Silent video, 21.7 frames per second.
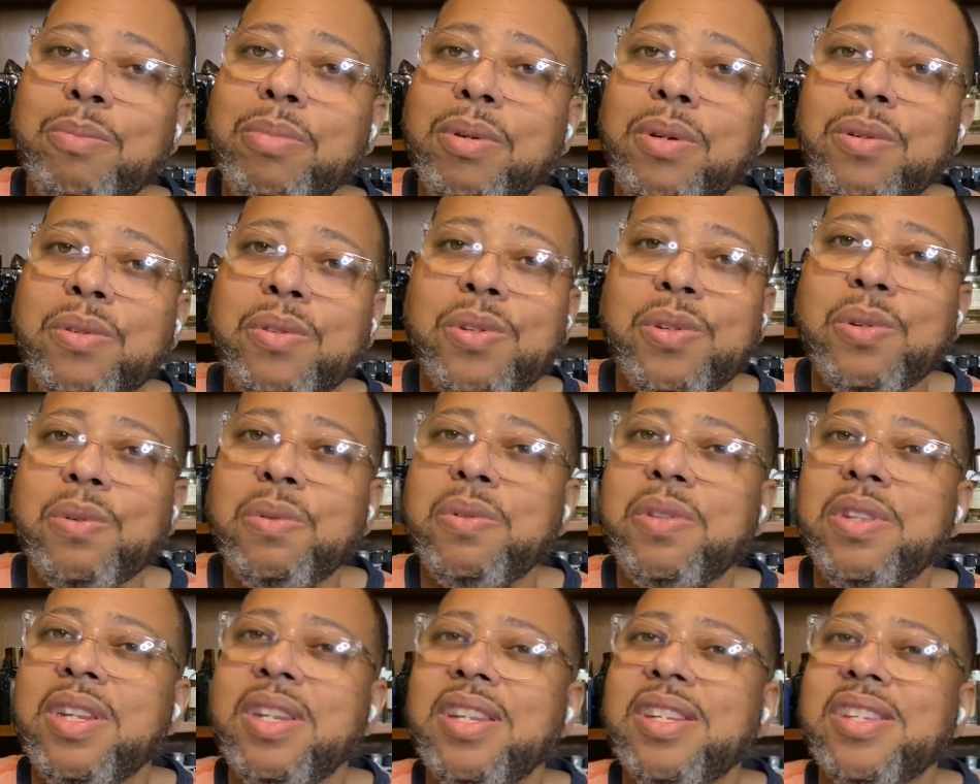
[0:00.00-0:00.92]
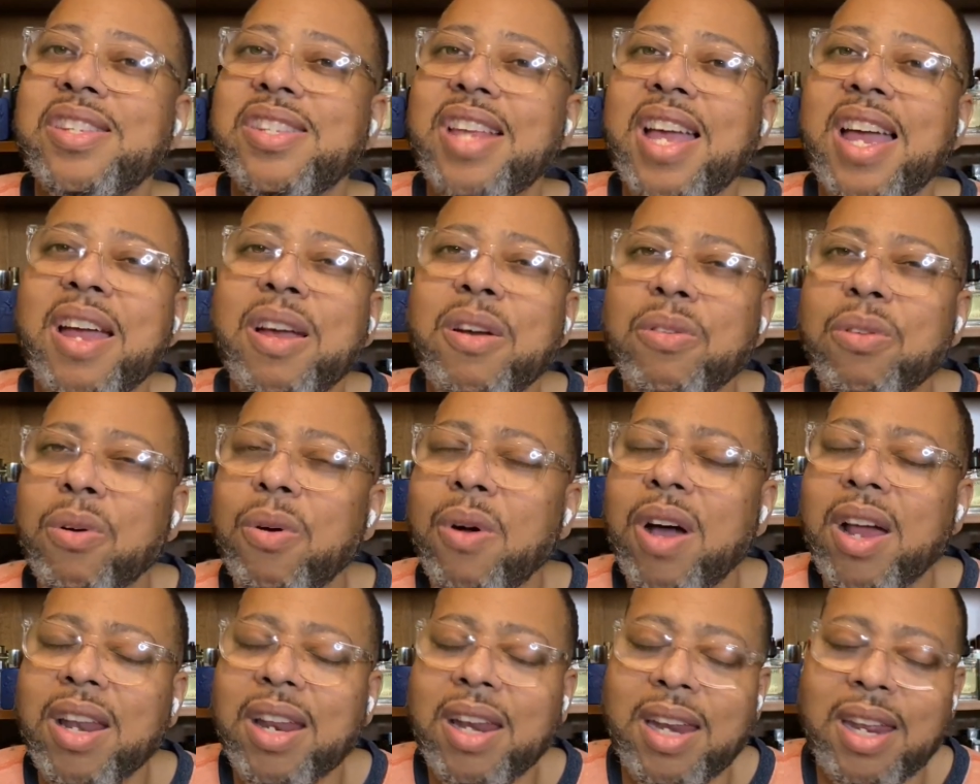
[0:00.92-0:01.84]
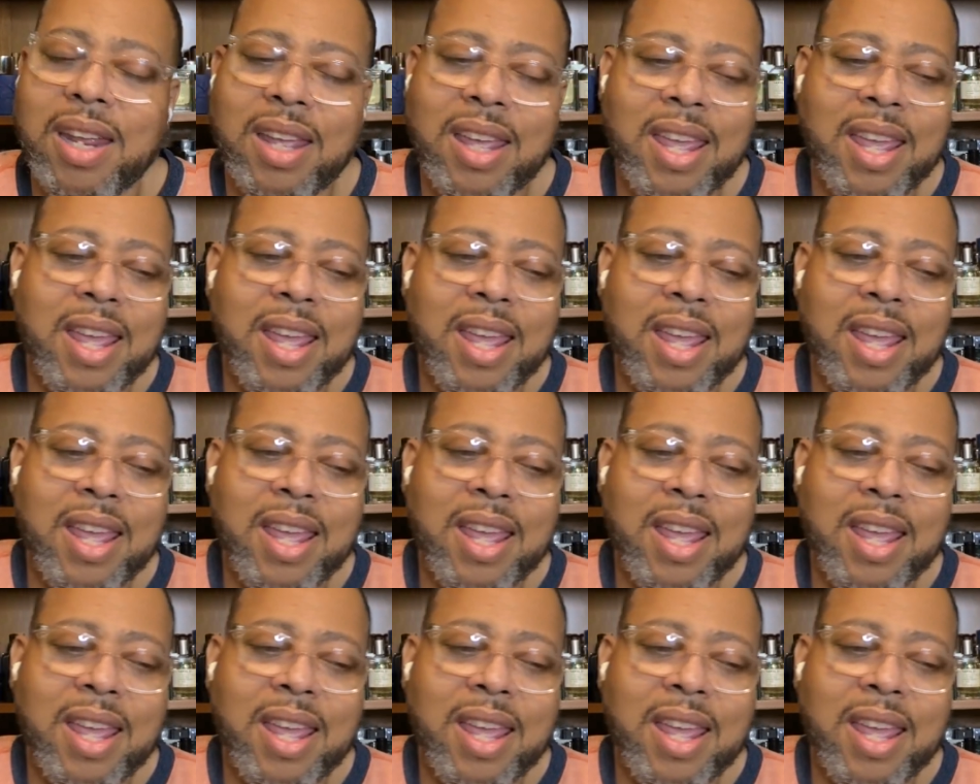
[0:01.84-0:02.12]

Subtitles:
Bluetooth and the sound quality,